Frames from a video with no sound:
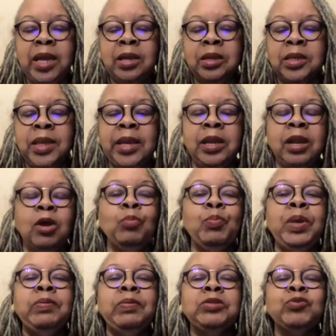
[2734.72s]
Technical
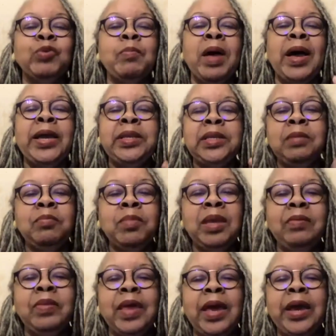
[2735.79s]
people is reminding
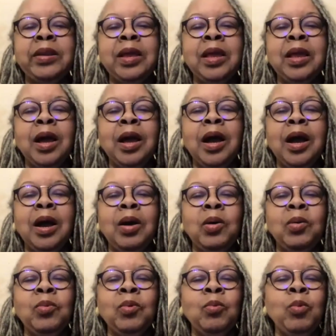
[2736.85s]
me that
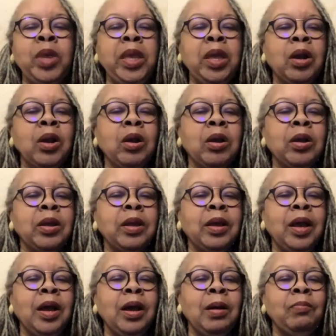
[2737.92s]
we are
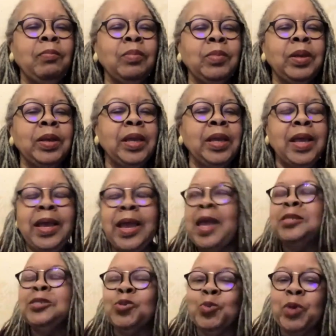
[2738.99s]

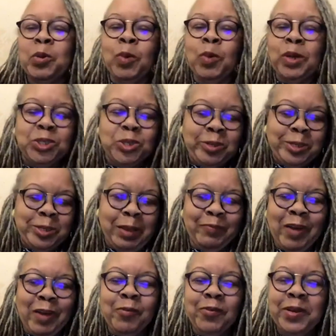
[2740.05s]
answering questions that have
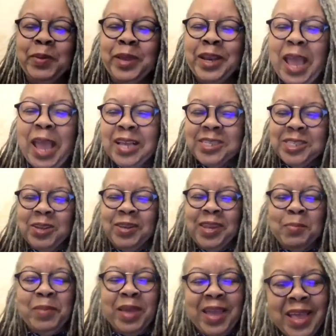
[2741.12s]
already been asked. So
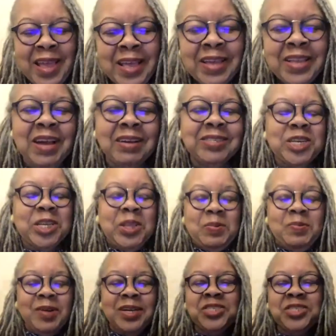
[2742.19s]
let me go to the
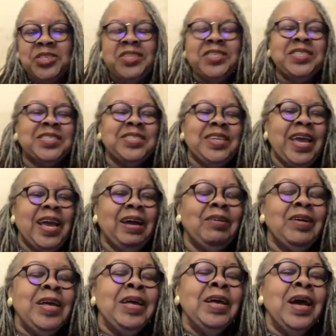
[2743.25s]
questions now.
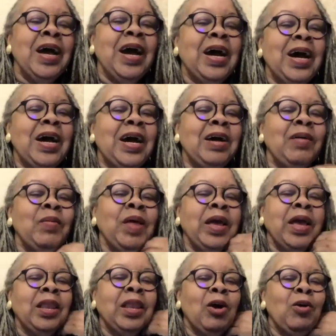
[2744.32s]

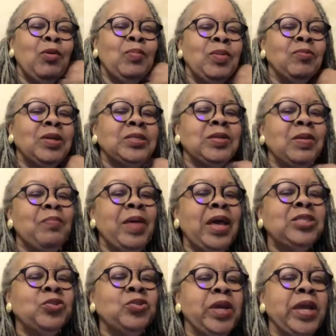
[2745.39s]
Hello, Marissa
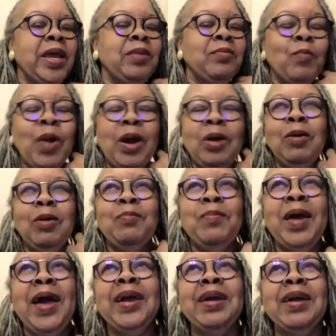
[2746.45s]
Massery, and welcome
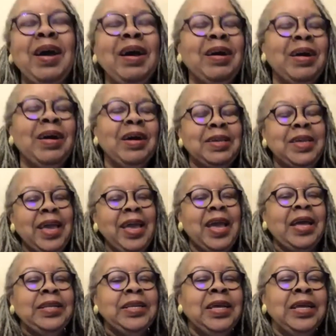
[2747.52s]
back
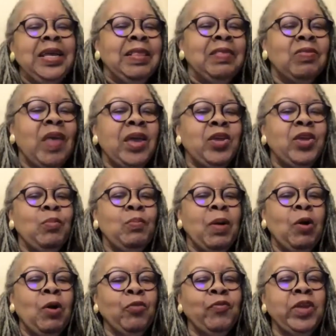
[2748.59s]
again. Thank you
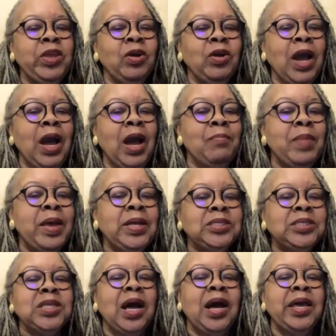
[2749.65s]
both for your
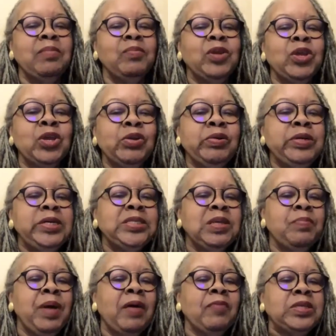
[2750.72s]
comments. I am curious
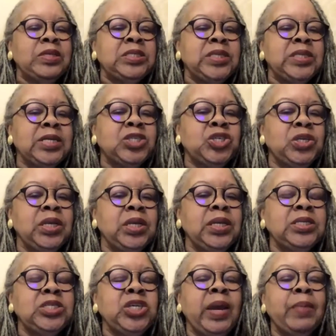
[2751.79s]
about the section in
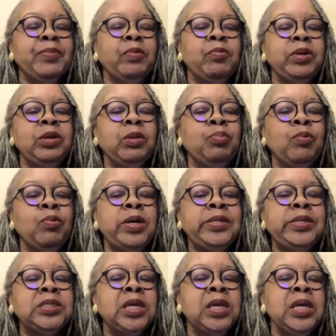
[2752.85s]
the chapter where Du
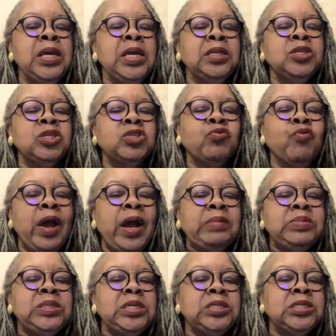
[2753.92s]
Bois
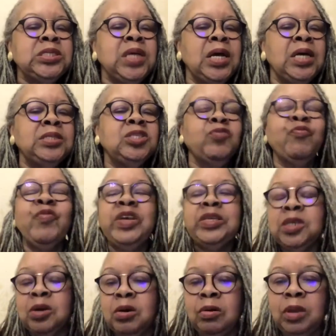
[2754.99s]
describes his son's
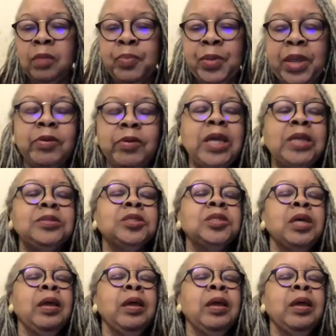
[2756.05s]
physical appearance,